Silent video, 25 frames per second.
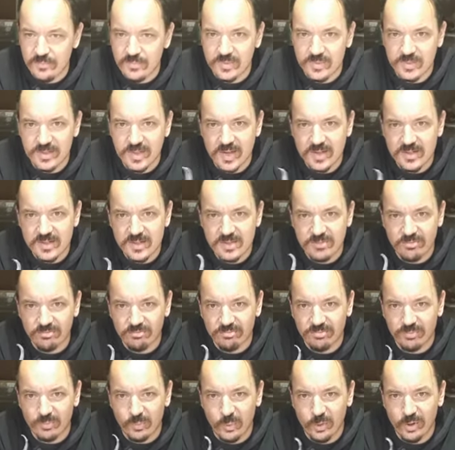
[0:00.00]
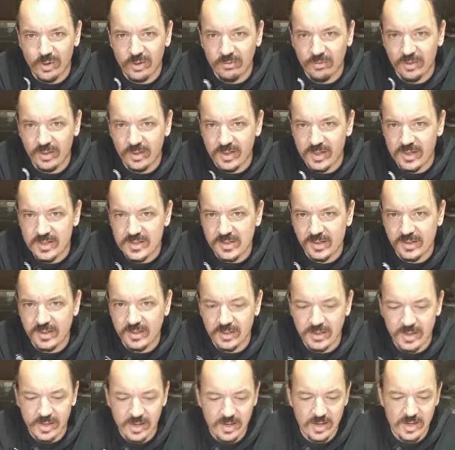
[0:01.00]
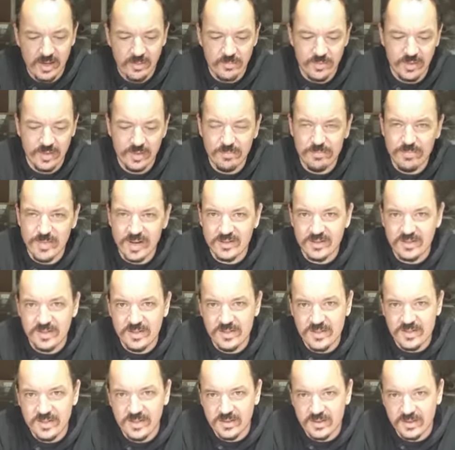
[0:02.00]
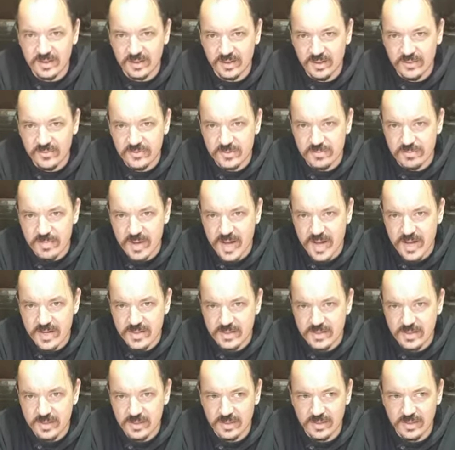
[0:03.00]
They just work really easily. Much easier to lift mask.